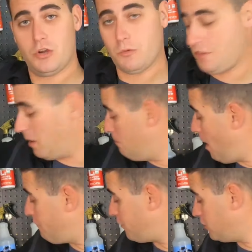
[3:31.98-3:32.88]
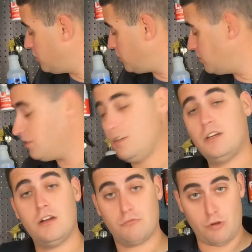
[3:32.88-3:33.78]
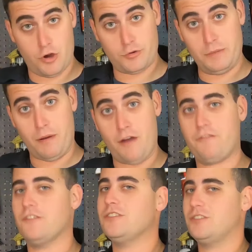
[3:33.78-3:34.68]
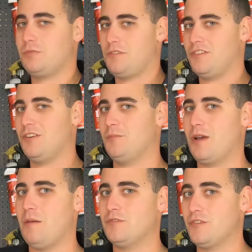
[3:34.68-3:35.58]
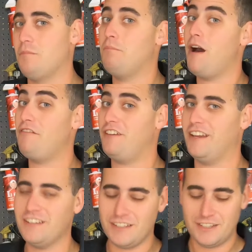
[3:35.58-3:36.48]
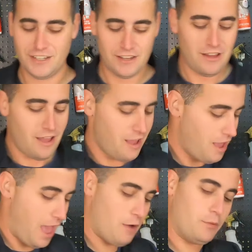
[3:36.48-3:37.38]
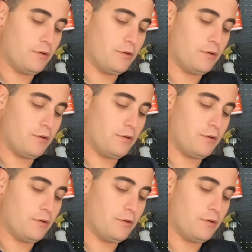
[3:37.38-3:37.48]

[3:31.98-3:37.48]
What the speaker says: with our buffers, rotary buffers, that's where the term comes from, buffing, and we